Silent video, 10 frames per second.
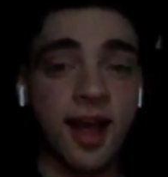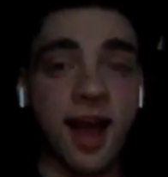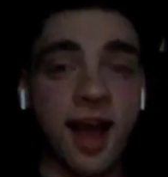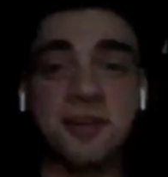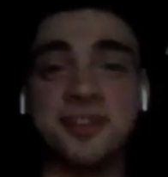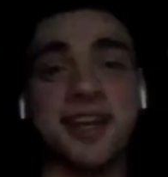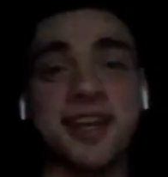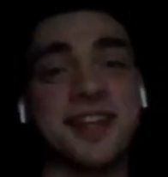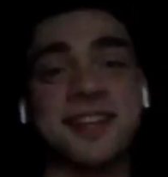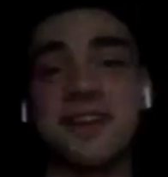I was
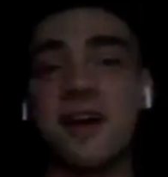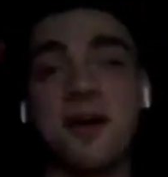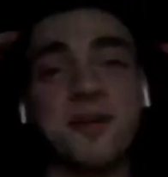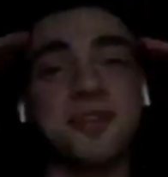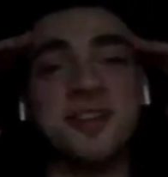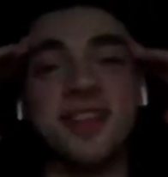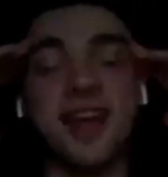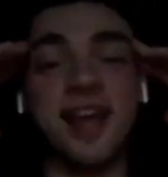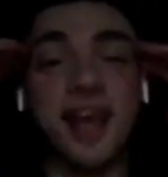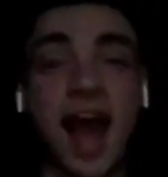like, oh,
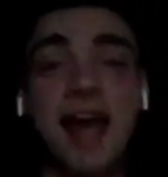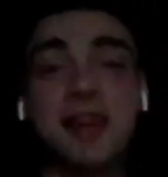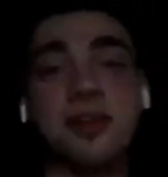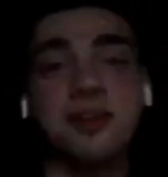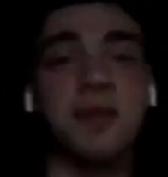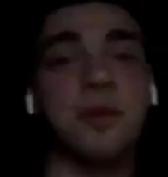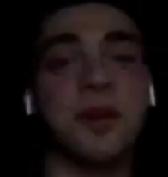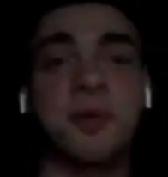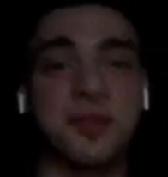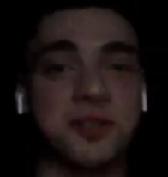like I thought they were
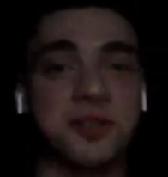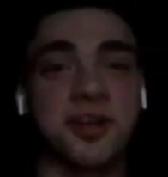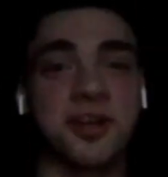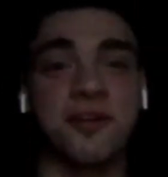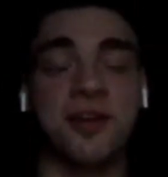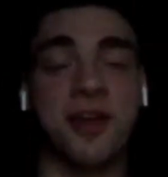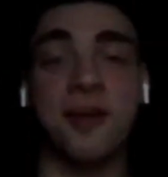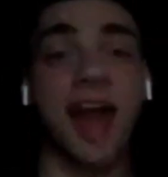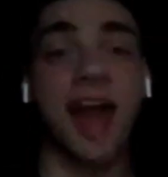gonna pull the trigger like right